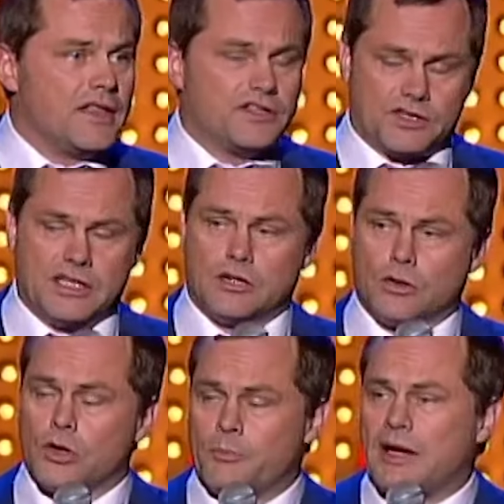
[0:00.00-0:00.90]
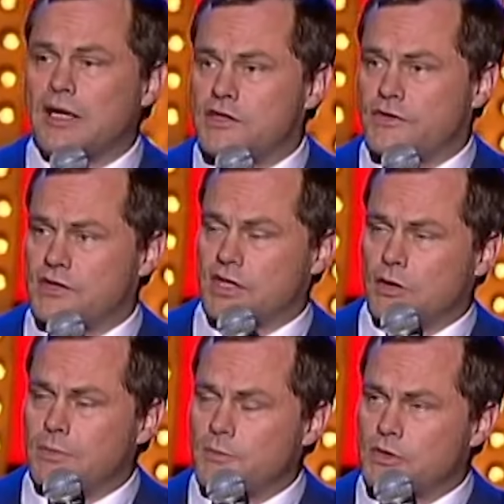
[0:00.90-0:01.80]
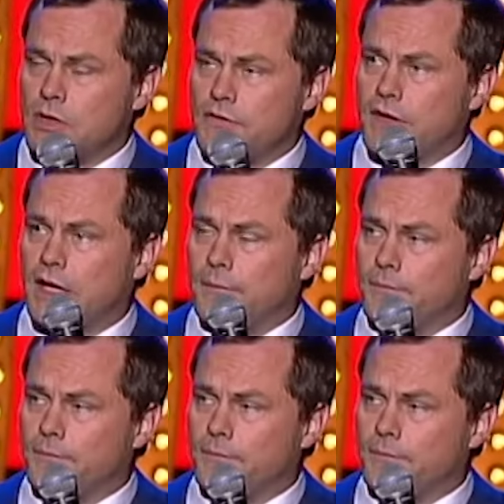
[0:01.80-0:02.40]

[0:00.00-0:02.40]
they just needed all the buggies for the single mums who live there.